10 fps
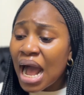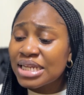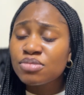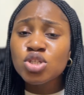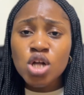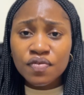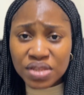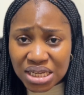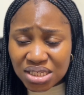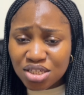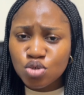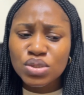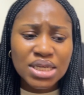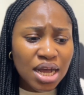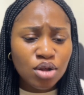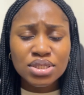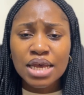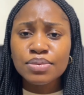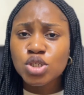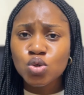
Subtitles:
And in the middle of this, she would take out time,